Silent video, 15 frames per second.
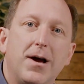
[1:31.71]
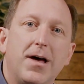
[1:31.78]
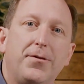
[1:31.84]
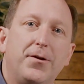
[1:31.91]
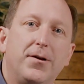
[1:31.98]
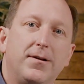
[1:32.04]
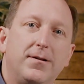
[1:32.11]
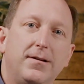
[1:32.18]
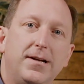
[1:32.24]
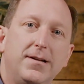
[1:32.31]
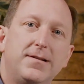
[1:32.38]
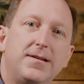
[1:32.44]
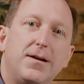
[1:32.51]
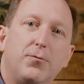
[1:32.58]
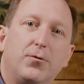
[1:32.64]
method.
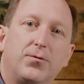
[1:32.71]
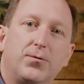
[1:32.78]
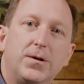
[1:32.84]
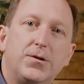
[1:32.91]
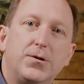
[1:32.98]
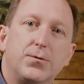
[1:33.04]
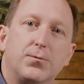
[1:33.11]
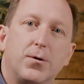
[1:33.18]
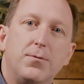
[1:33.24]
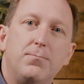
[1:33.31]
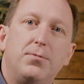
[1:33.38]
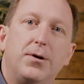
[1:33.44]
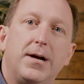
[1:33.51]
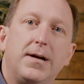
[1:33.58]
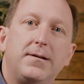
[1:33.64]
His name was Richard
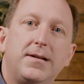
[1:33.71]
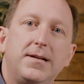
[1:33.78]
Wurmbrand.